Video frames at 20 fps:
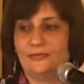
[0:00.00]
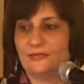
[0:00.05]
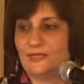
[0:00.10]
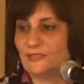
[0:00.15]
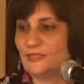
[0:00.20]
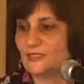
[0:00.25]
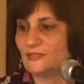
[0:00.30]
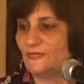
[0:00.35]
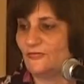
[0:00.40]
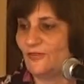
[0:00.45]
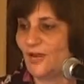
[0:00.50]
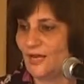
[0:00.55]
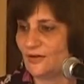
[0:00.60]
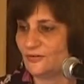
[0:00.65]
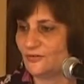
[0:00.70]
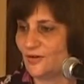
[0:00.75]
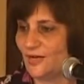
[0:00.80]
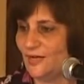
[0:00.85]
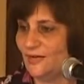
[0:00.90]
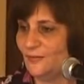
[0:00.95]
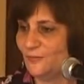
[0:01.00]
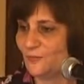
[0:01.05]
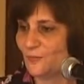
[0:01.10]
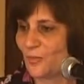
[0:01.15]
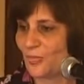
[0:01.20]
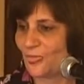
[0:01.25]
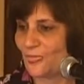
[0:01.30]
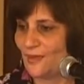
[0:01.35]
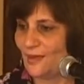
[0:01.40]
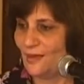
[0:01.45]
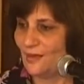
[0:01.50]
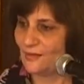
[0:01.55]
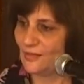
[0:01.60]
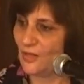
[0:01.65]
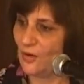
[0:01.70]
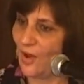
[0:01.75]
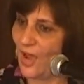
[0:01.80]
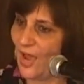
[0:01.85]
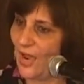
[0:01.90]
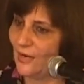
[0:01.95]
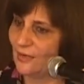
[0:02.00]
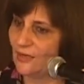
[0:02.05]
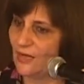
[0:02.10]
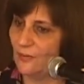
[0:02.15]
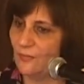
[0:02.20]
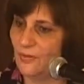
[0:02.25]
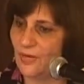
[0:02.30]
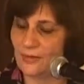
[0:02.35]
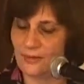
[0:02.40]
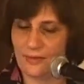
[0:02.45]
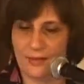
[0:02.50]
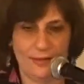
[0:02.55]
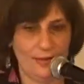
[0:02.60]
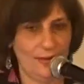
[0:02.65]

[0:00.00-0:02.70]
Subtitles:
This is flat, right? Now add gamak.